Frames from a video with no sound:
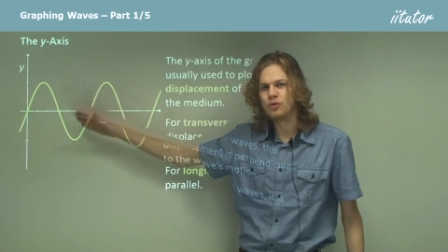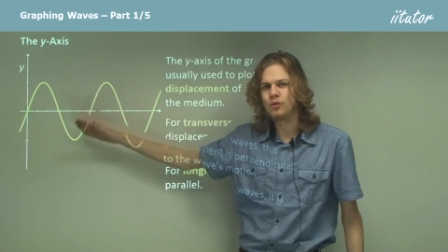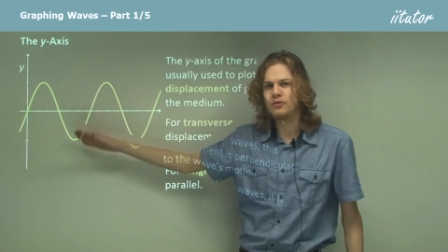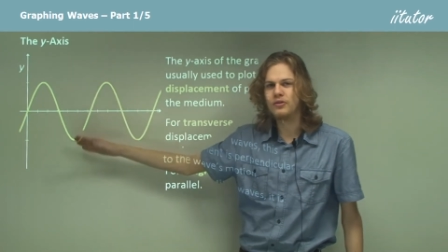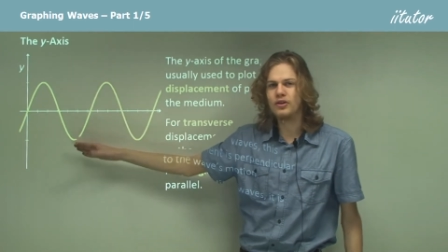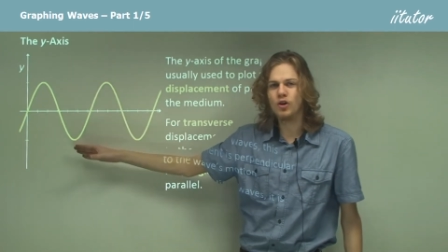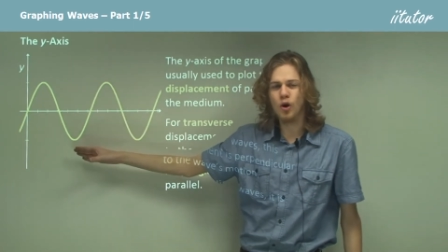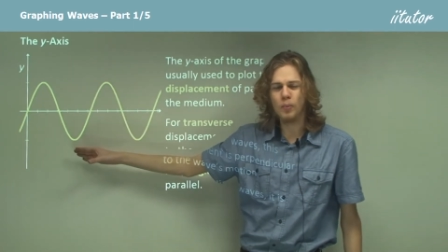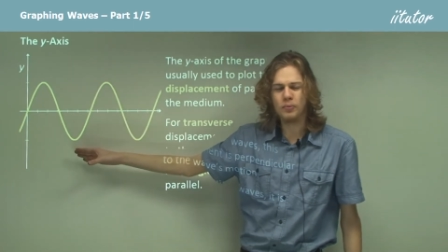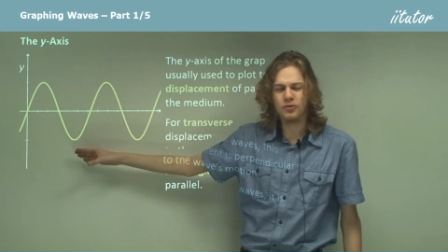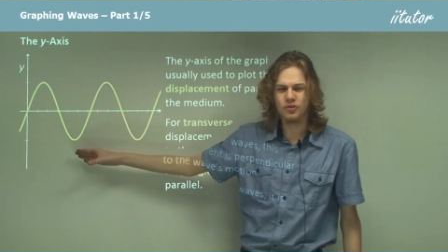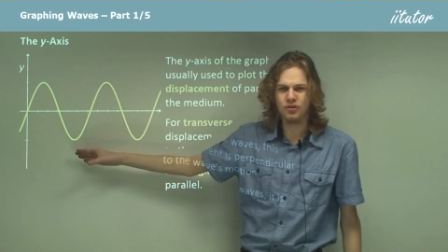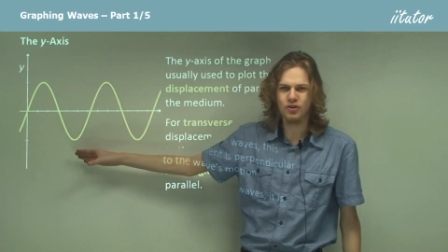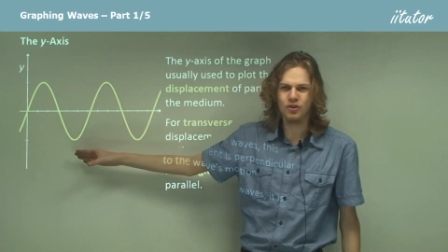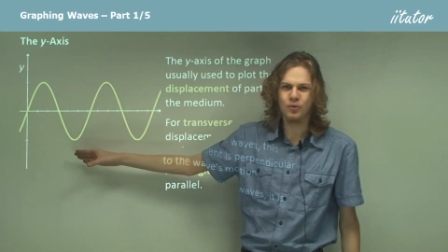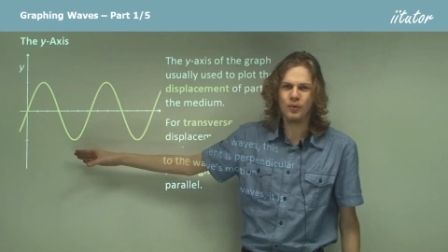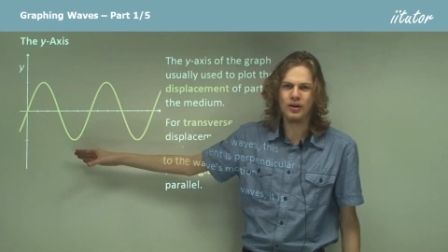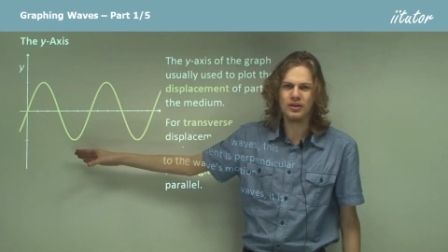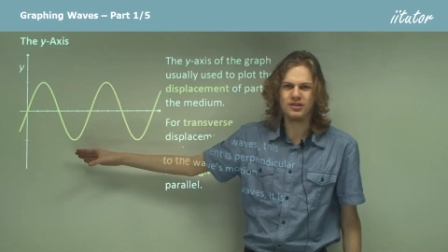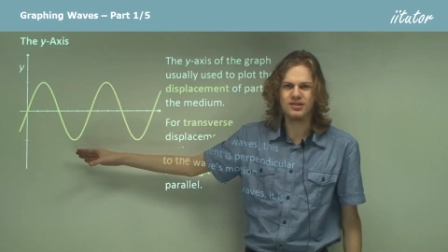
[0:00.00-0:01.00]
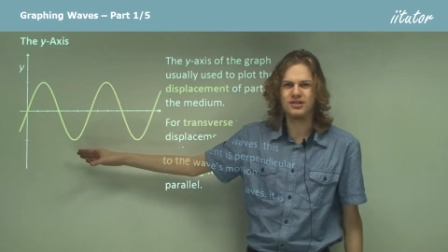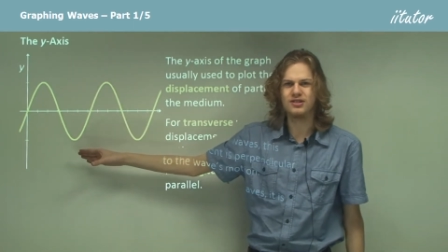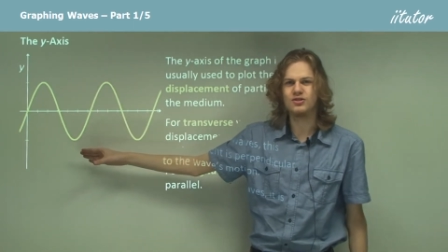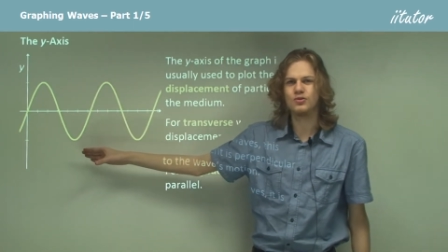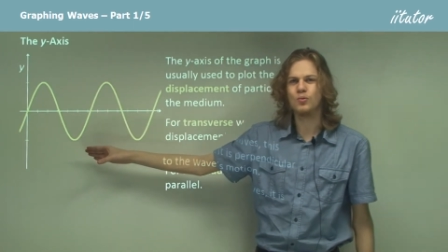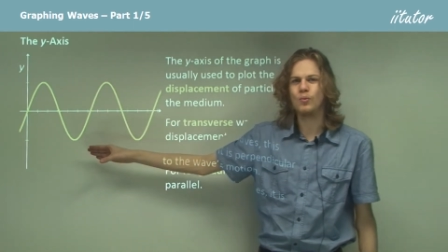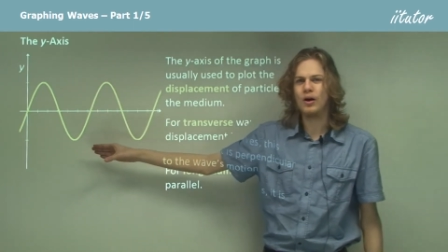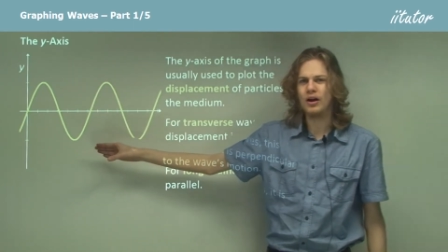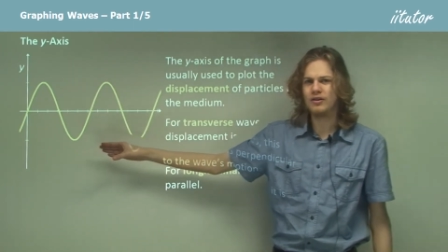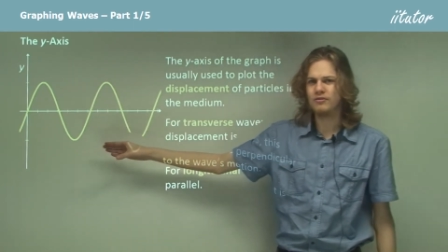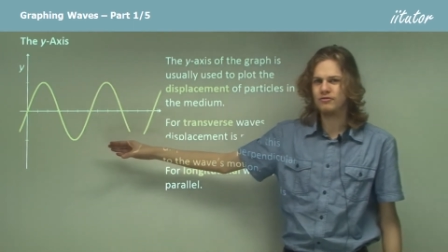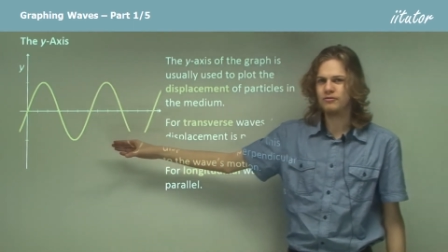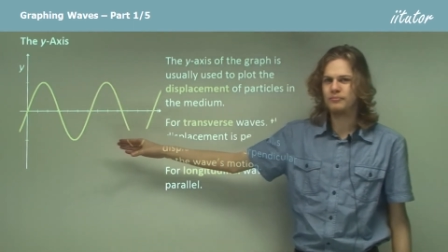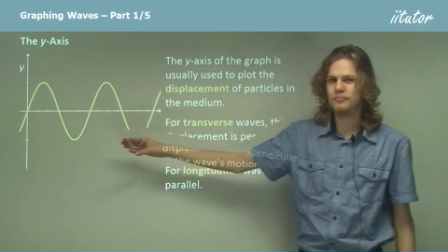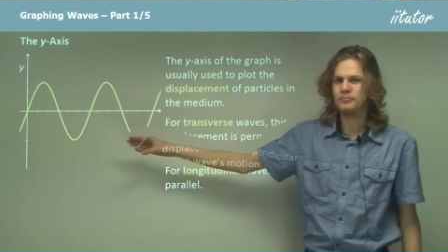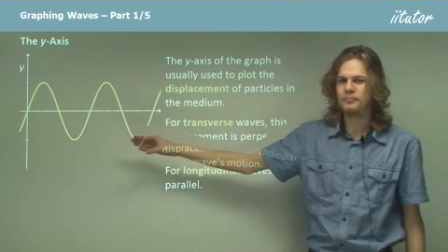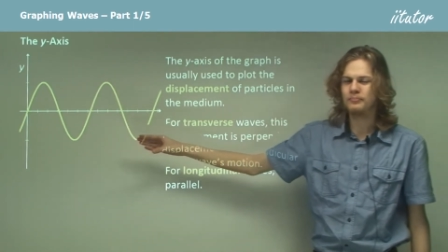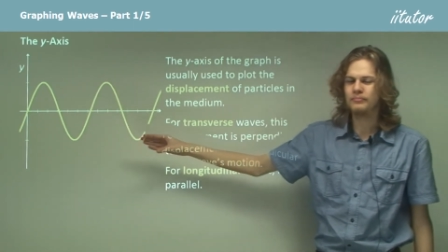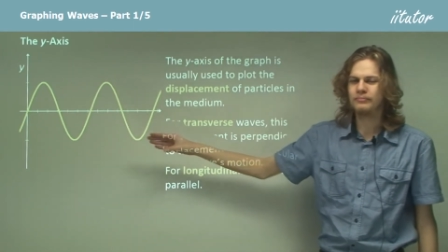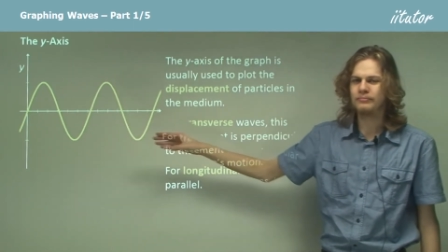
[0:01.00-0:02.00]
or in the opposite direction as the wave.
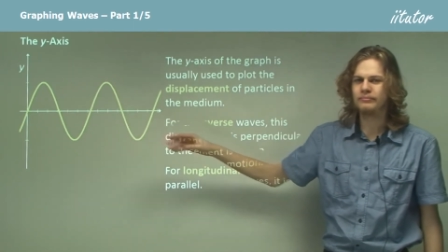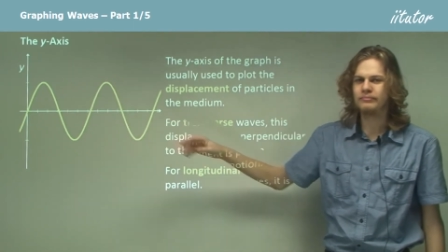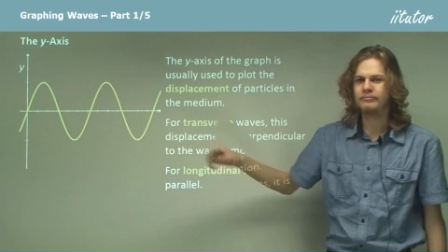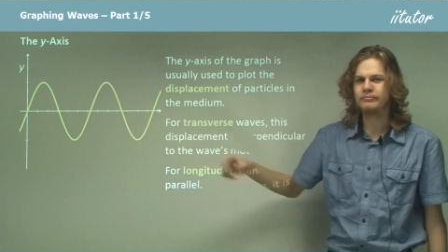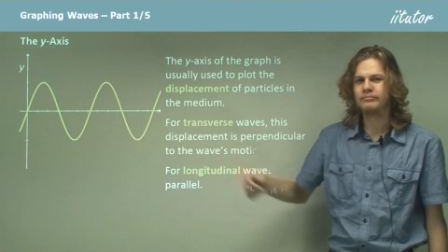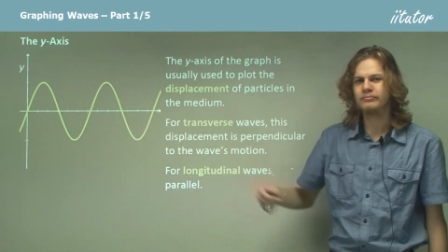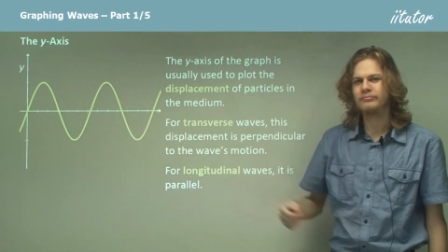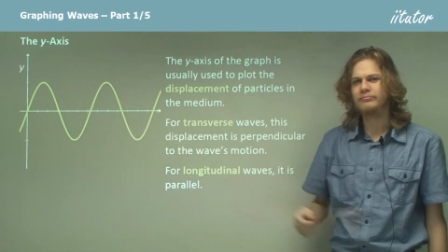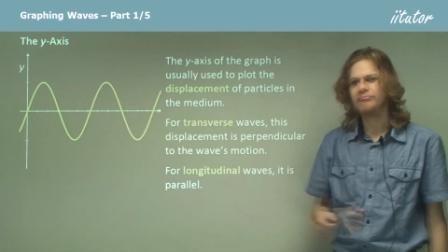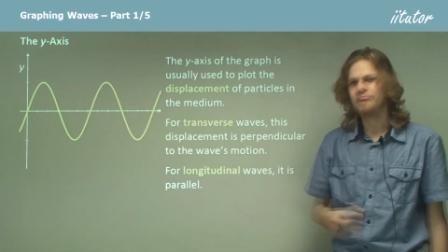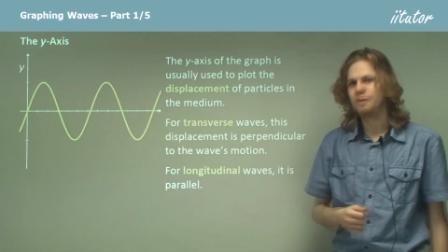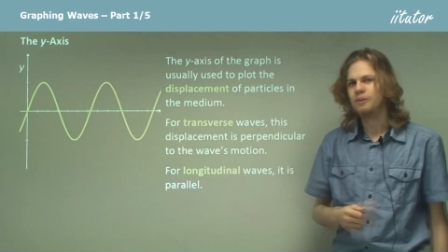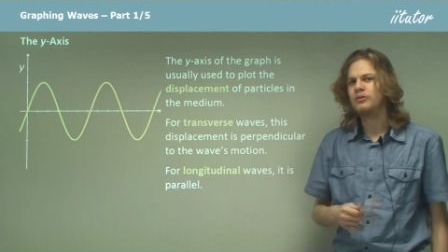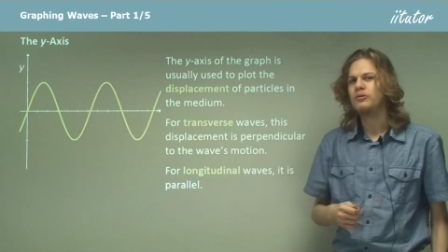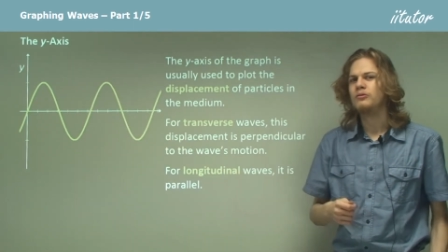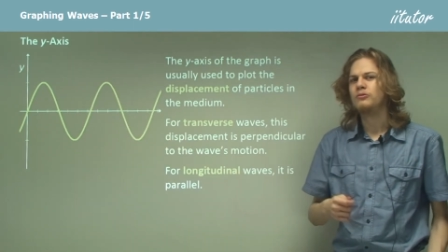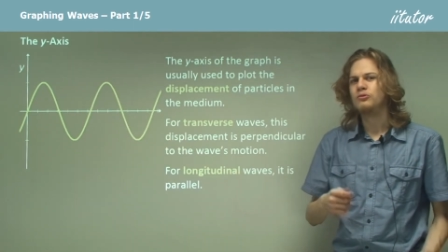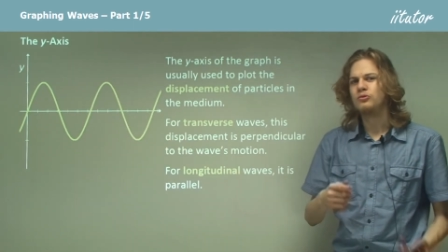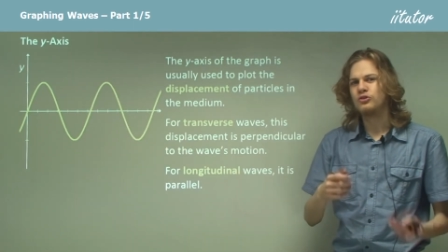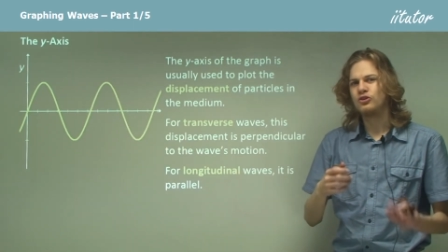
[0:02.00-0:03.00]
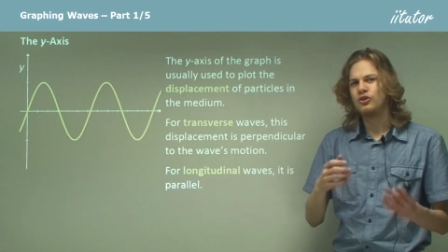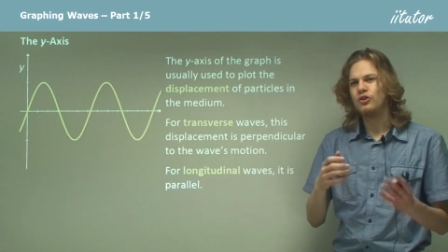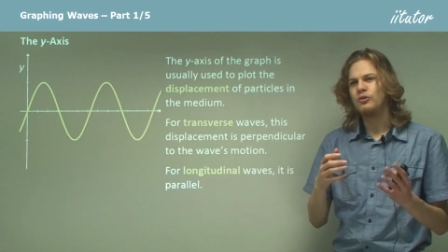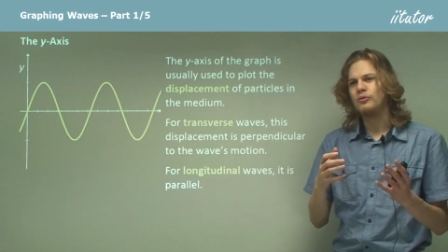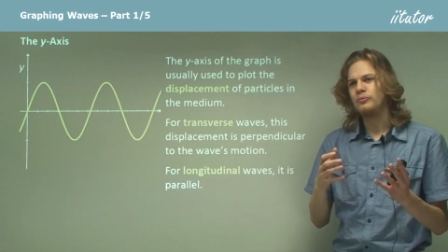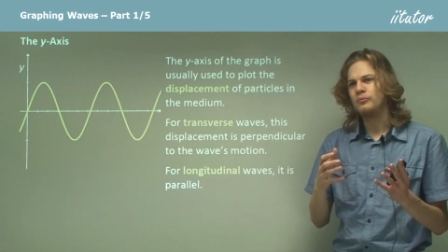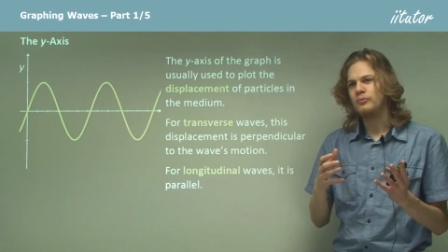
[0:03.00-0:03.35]
So